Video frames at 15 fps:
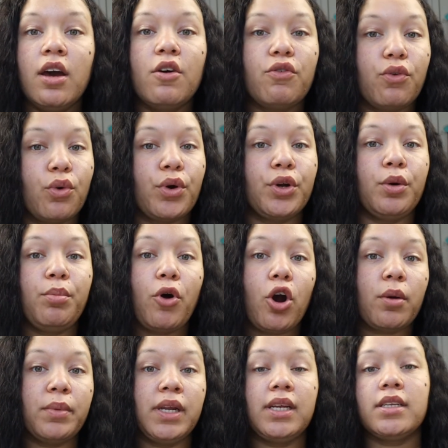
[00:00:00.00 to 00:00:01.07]
for an
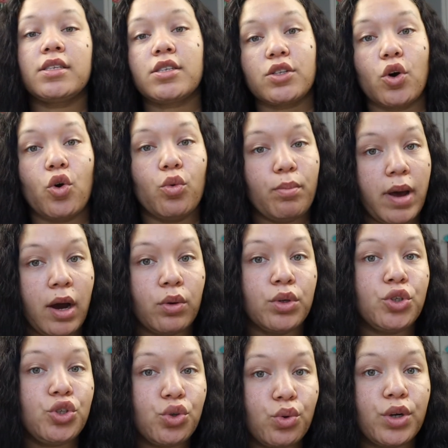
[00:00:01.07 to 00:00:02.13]
apartment in Stone
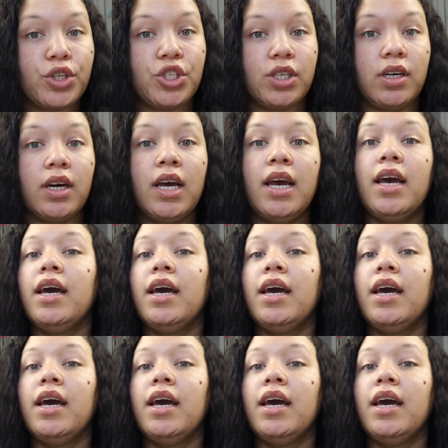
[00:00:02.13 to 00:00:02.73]
Mountain, Georgia.